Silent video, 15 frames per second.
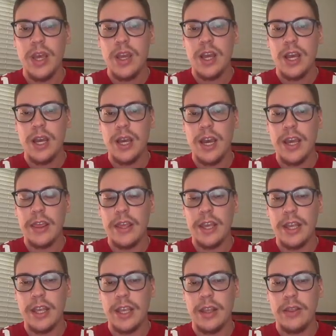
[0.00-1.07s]
I think
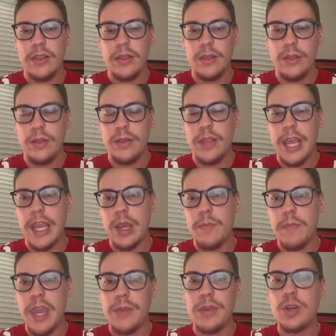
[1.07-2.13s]
they
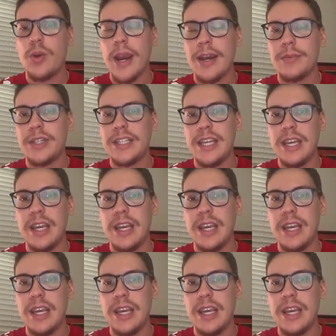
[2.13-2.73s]
maybe grab a T.